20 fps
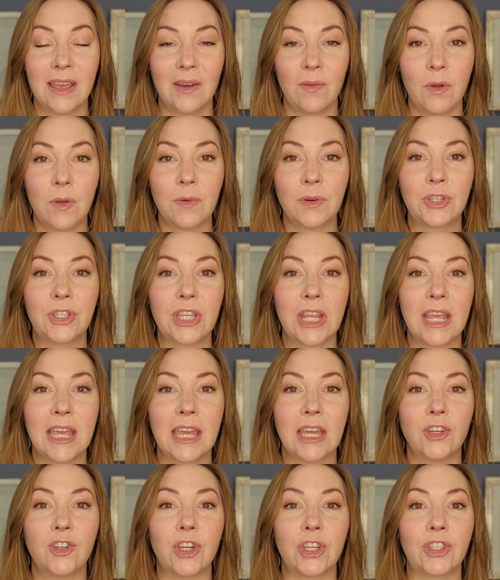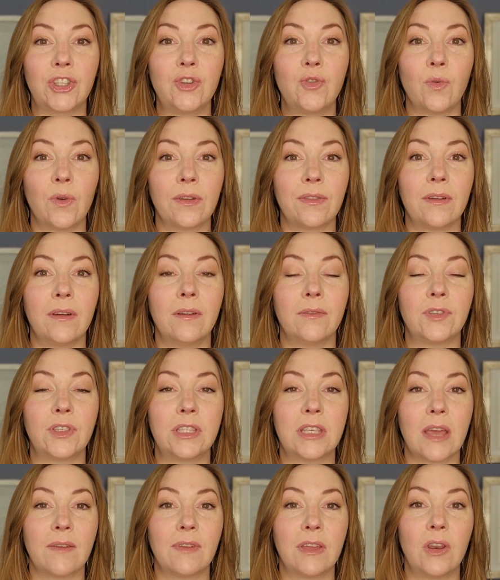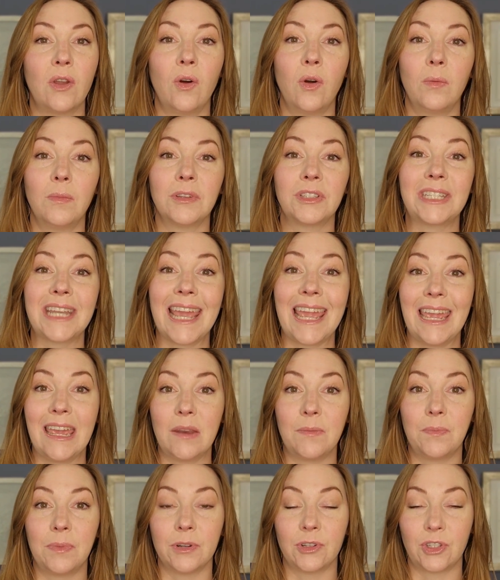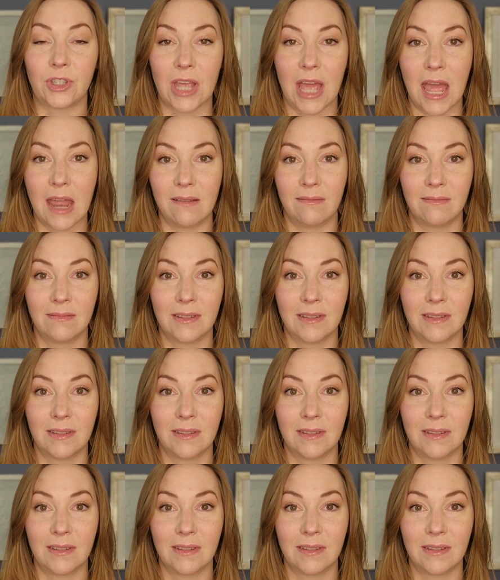we were sitting at just north of 7, almost 8%.